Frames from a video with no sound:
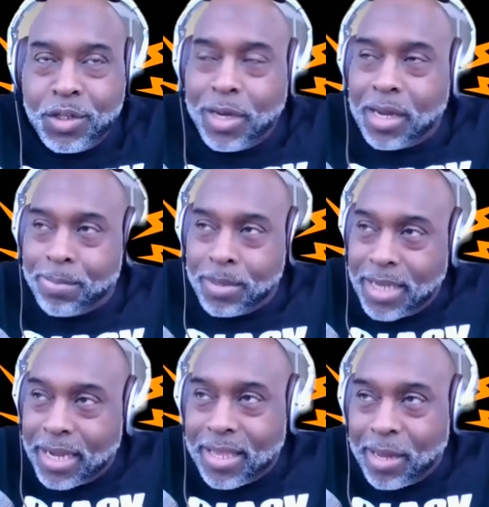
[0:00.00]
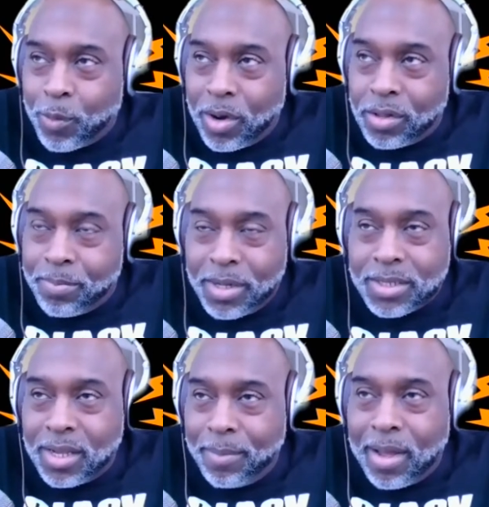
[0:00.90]
you got to protect that wealth, because
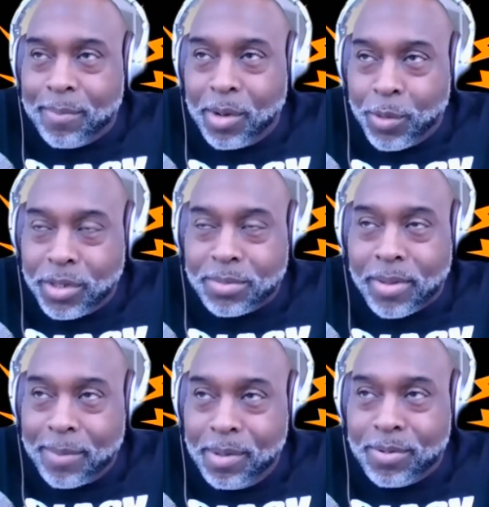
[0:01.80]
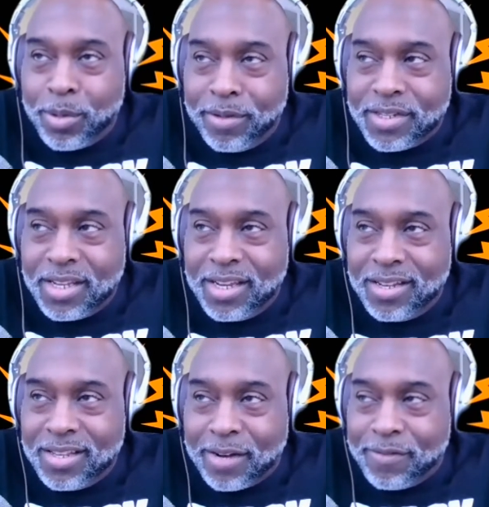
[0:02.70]
think about how many rich Black people we've
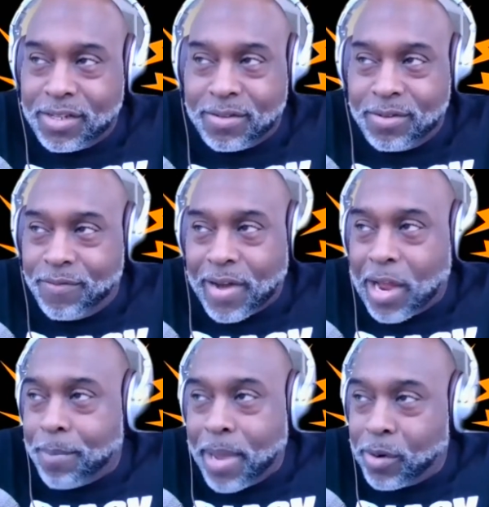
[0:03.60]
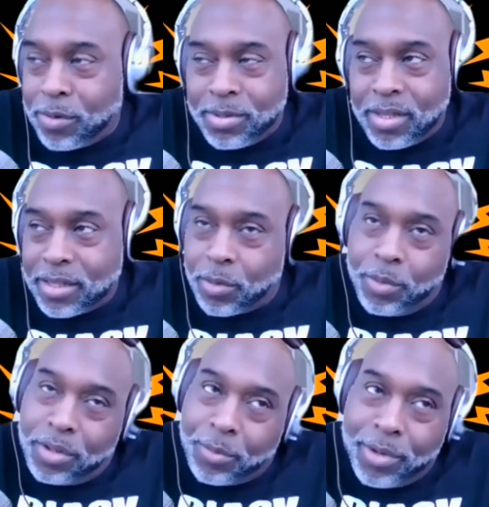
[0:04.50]
seen that have just filed bankruptcy. Like, they're
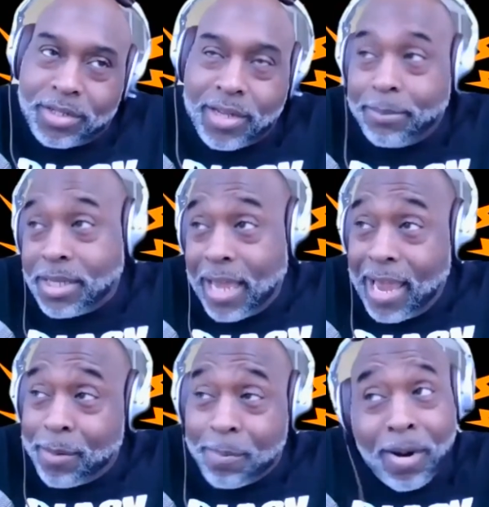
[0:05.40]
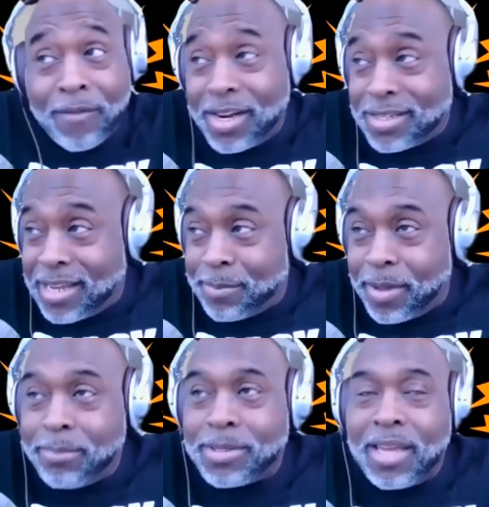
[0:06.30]
really rich. MC Hammer, perfect
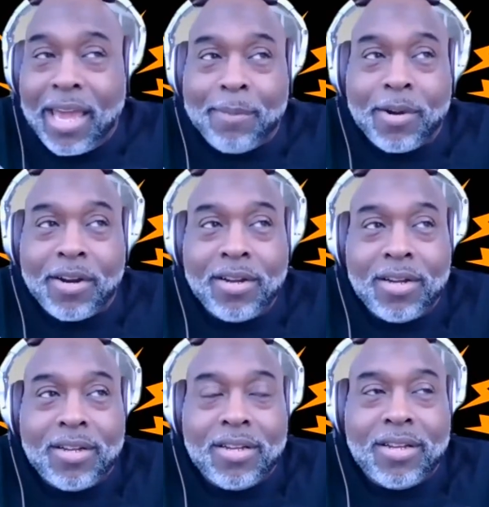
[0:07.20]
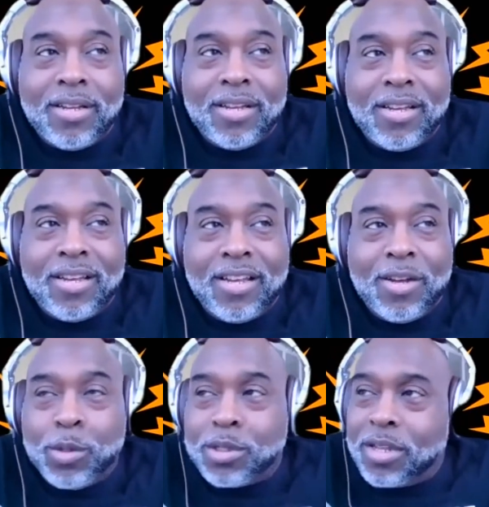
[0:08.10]
example. MC Hammer
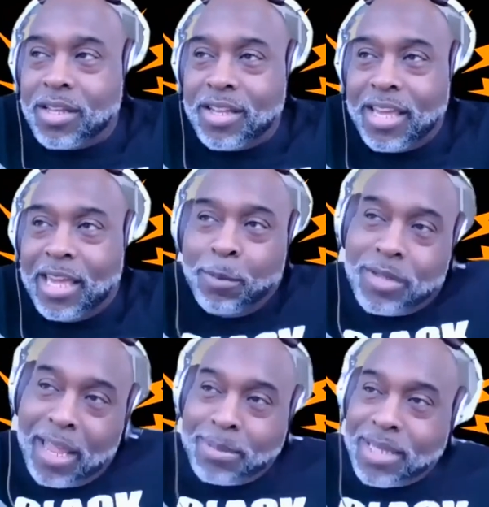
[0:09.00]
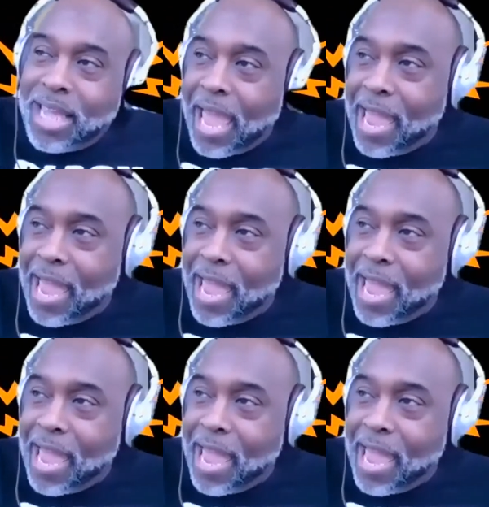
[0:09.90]
was MC